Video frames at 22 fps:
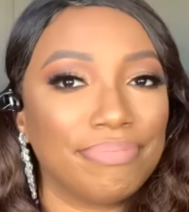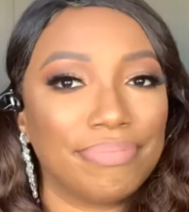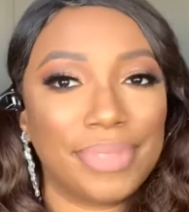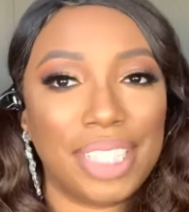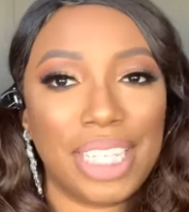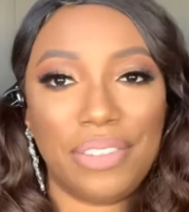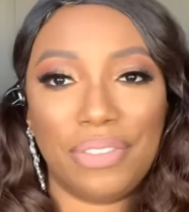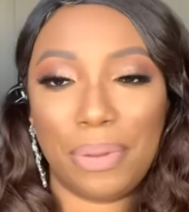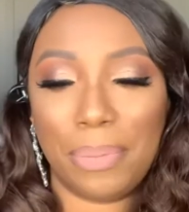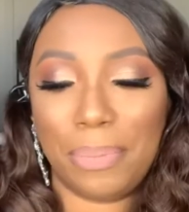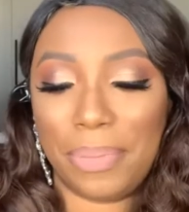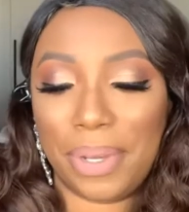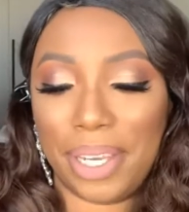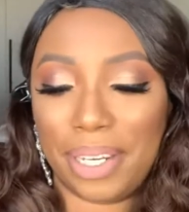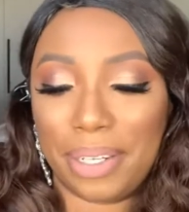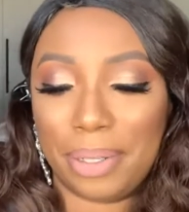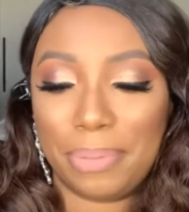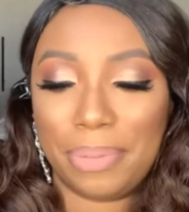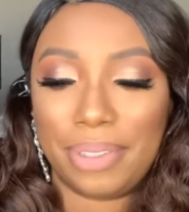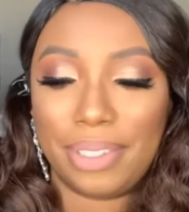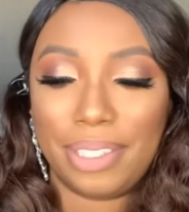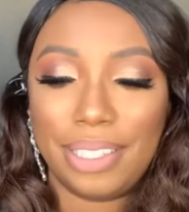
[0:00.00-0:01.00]
even better,
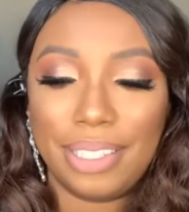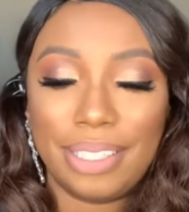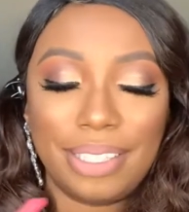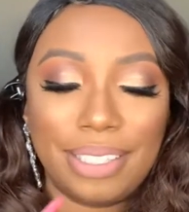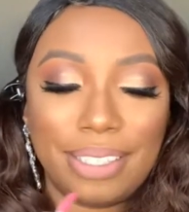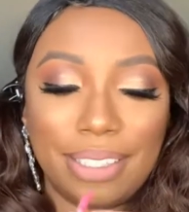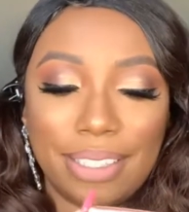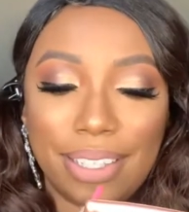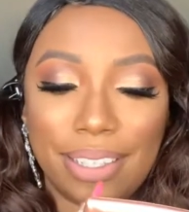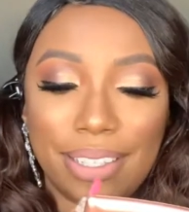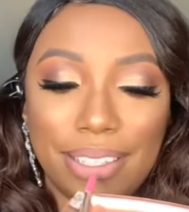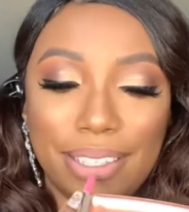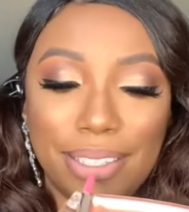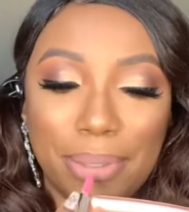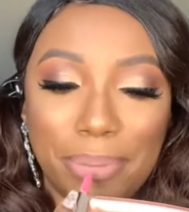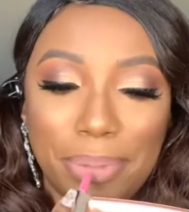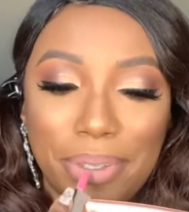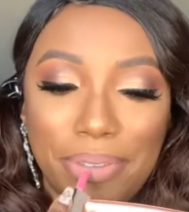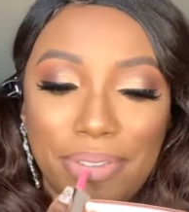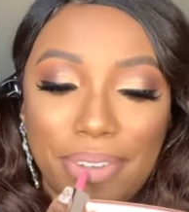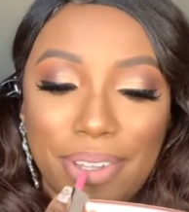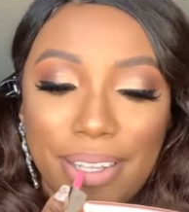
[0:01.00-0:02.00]
but this will
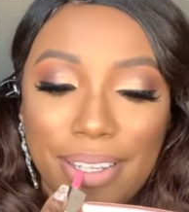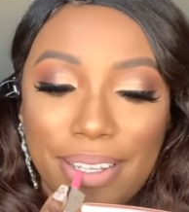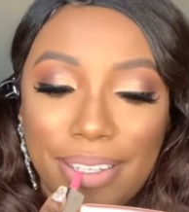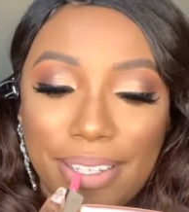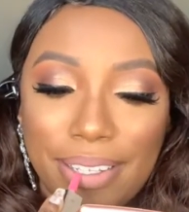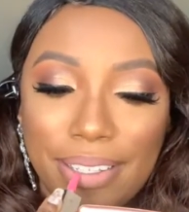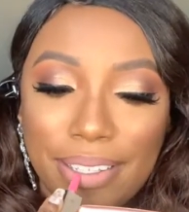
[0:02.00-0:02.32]
be fine.